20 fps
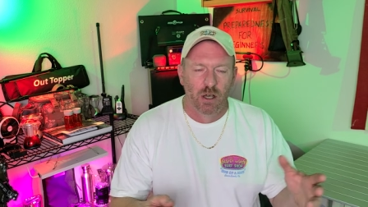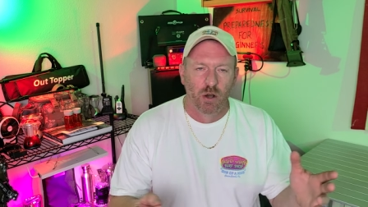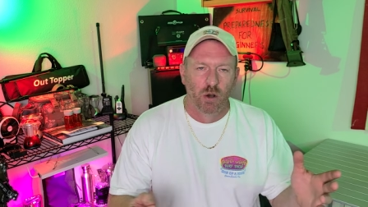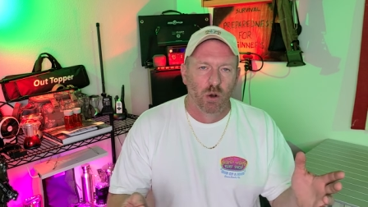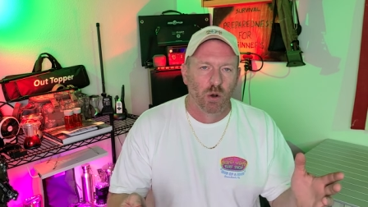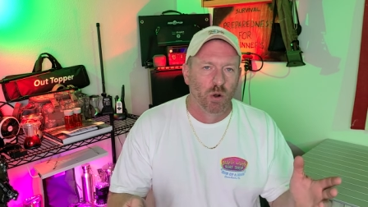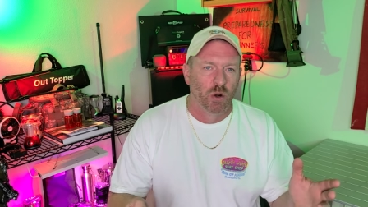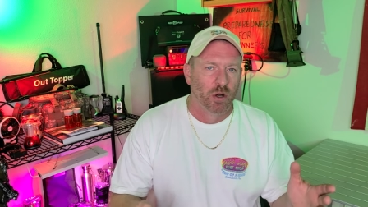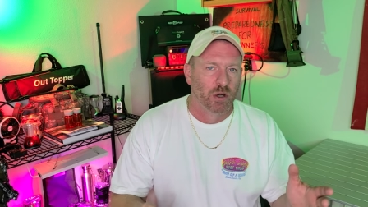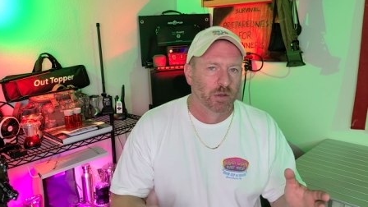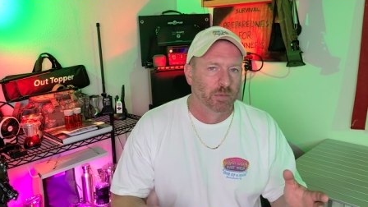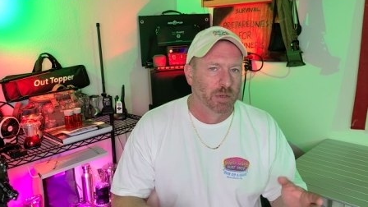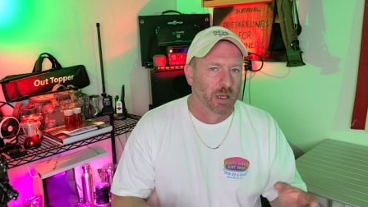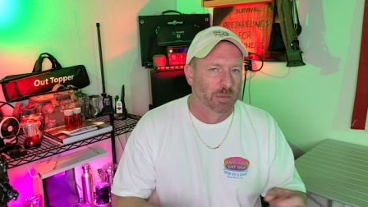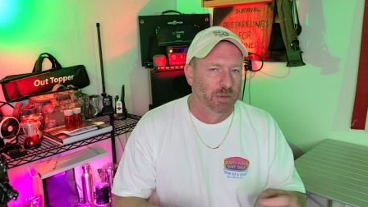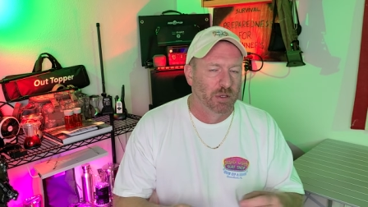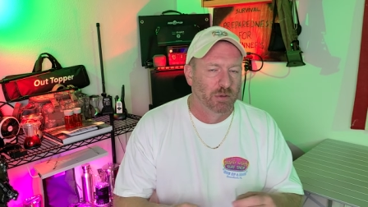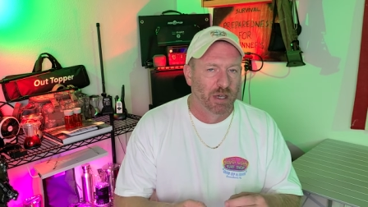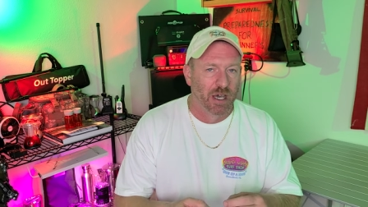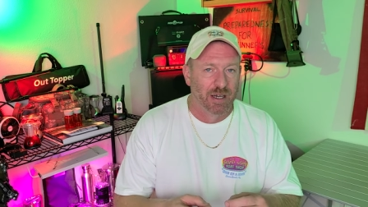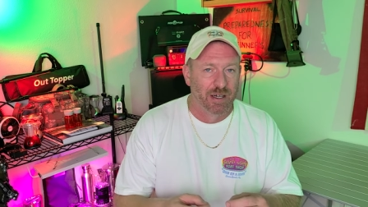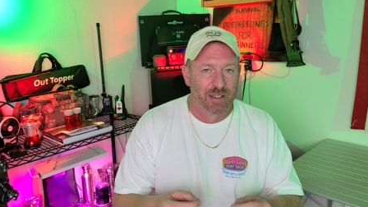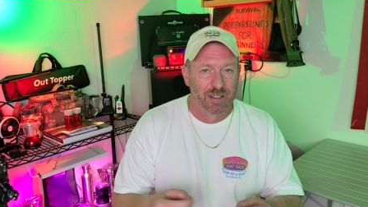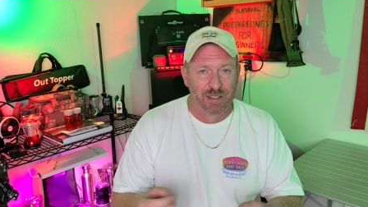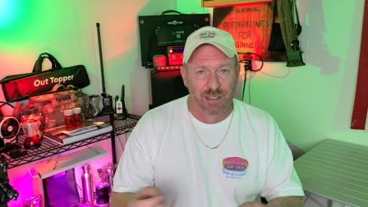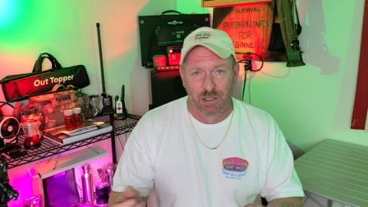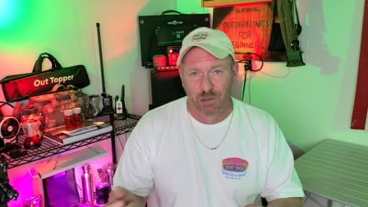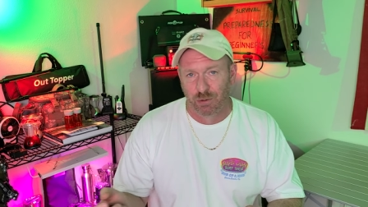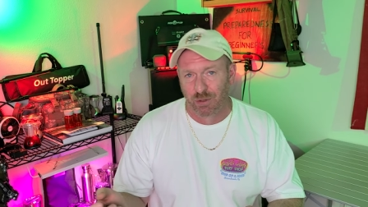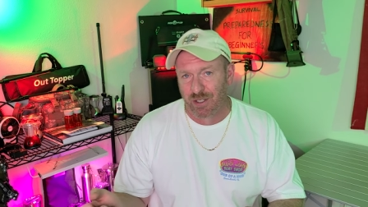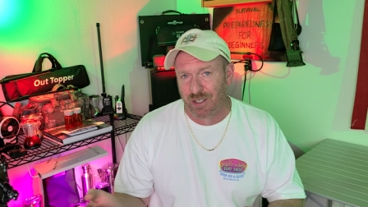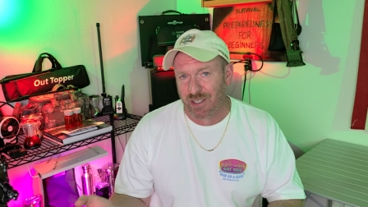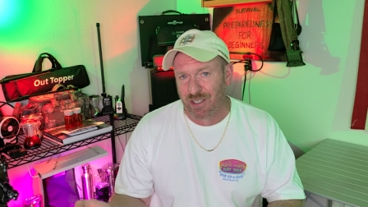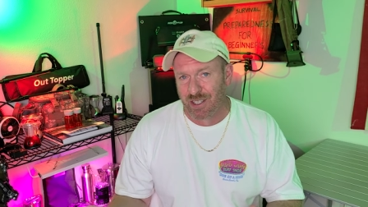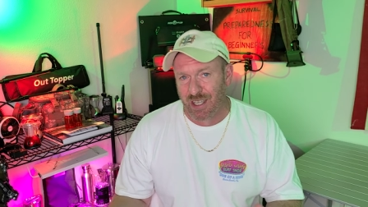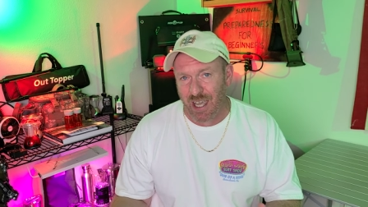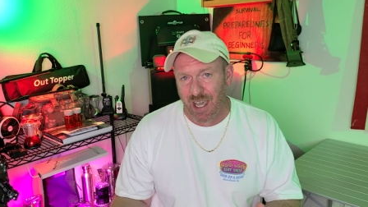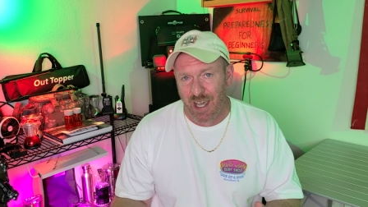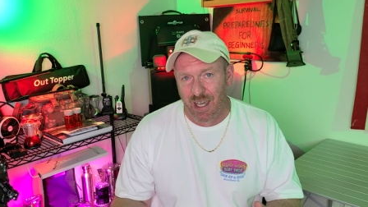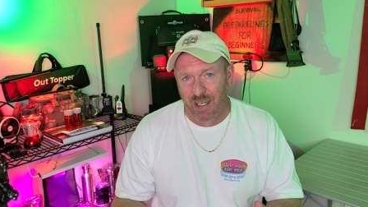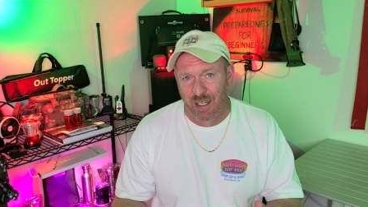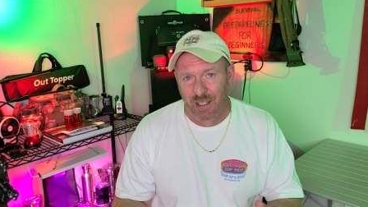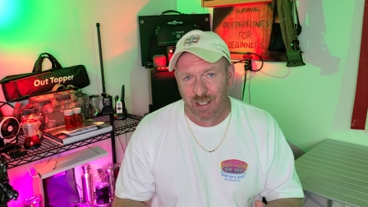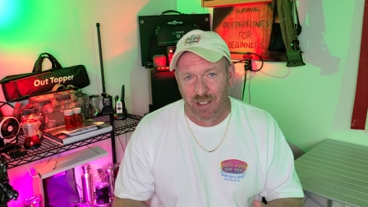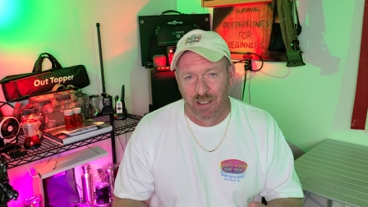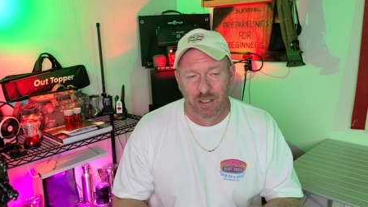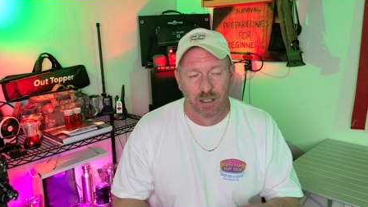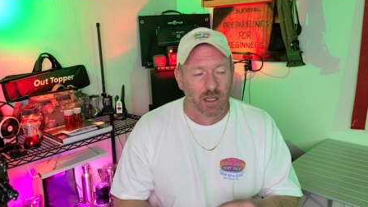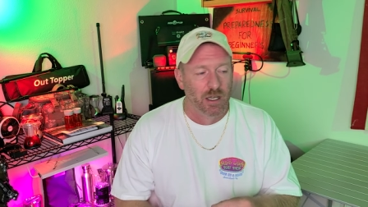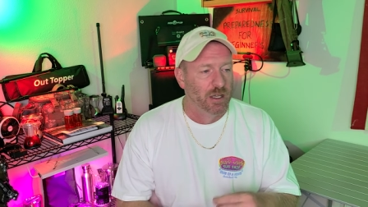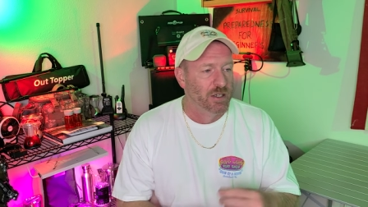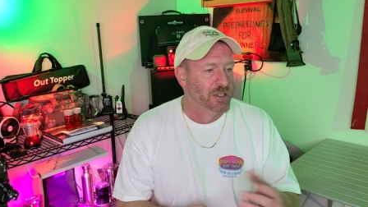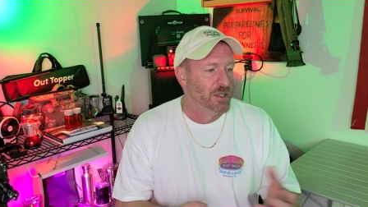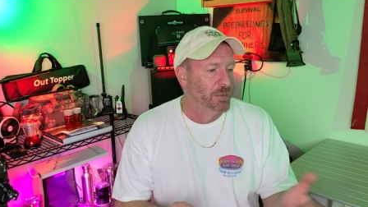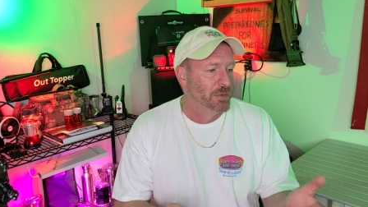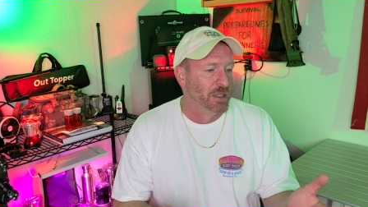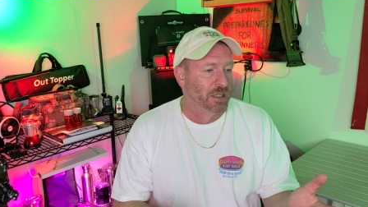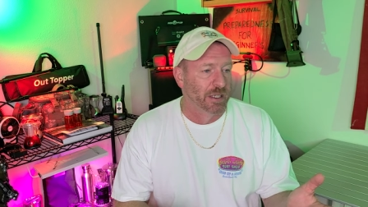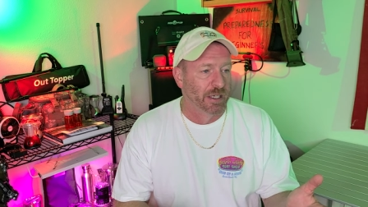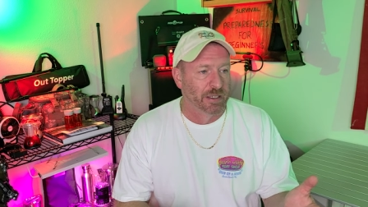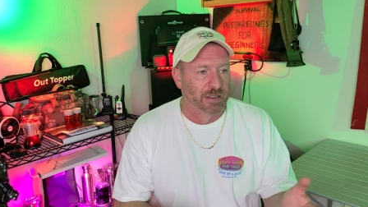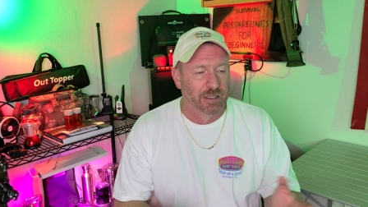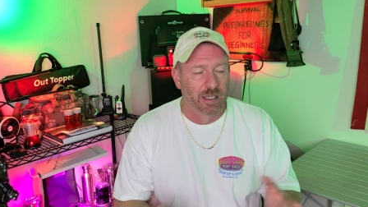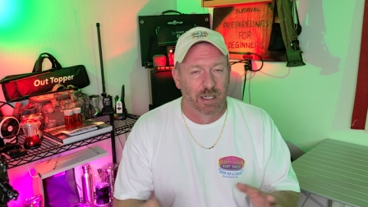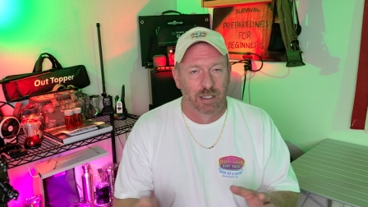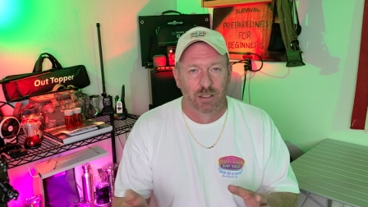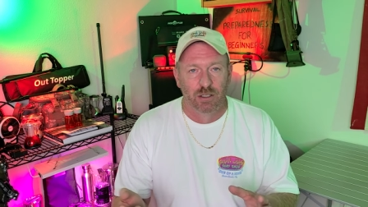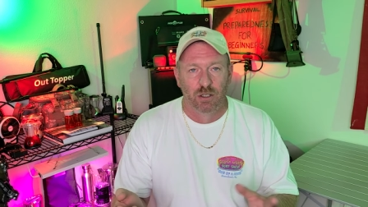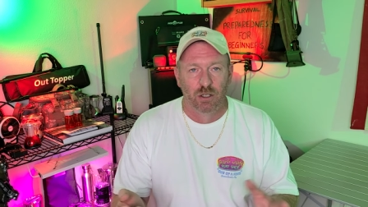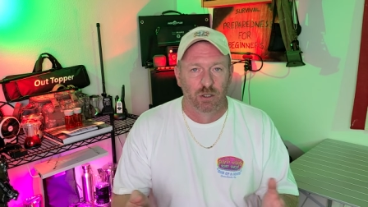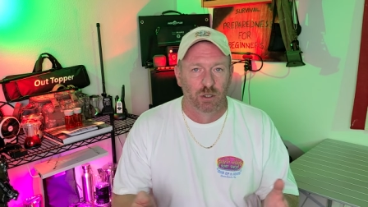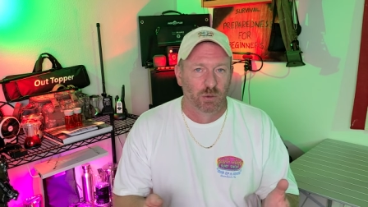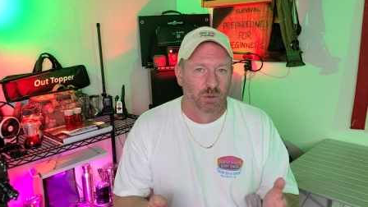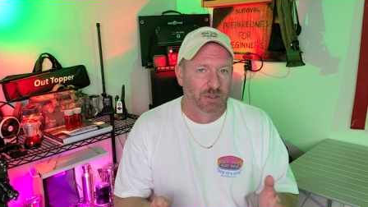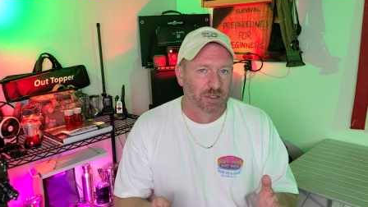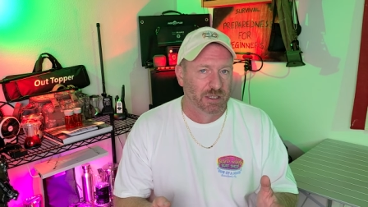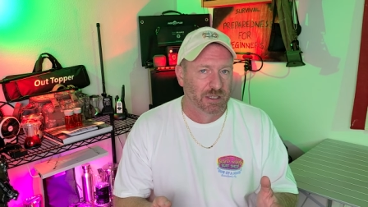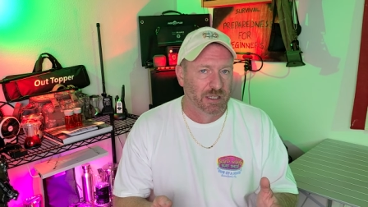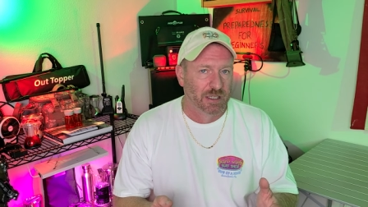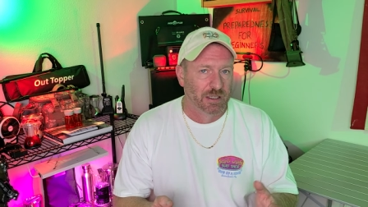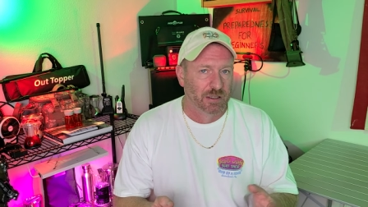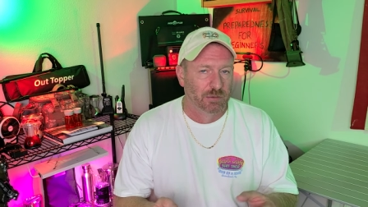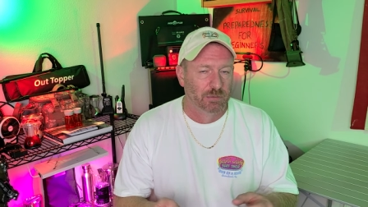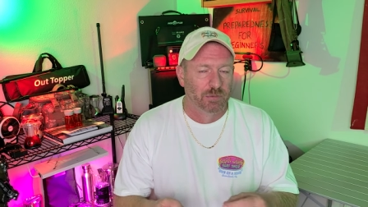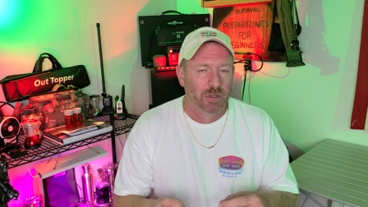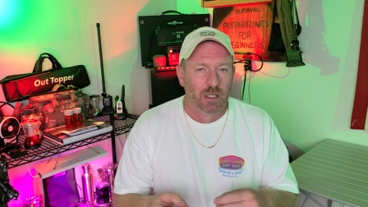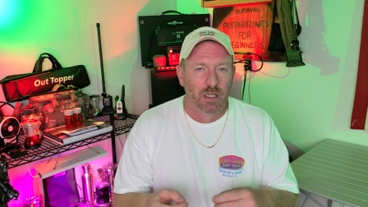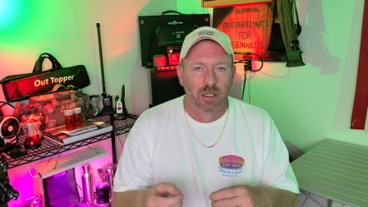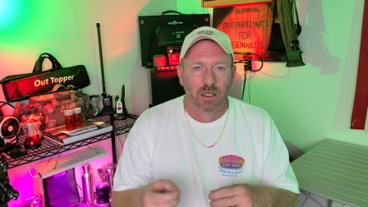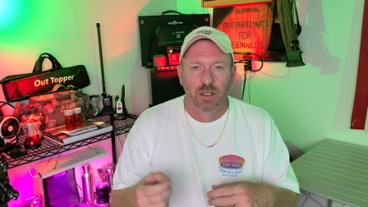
or maybe you had a secret Santa, something like that, you don't know what to get them,